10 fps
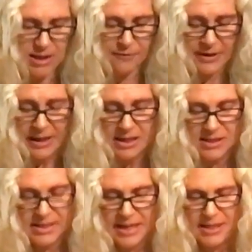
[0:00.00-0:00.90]

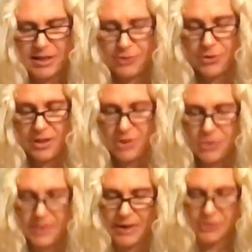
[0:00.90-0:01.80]
Leviticus
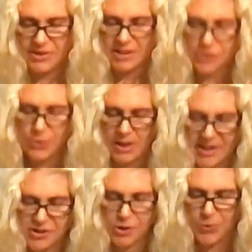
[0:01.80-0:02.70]
19.32 tells the
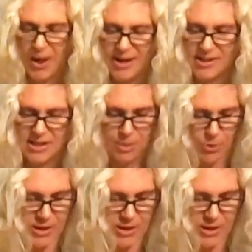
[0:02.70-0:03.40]
Israelites to rise in the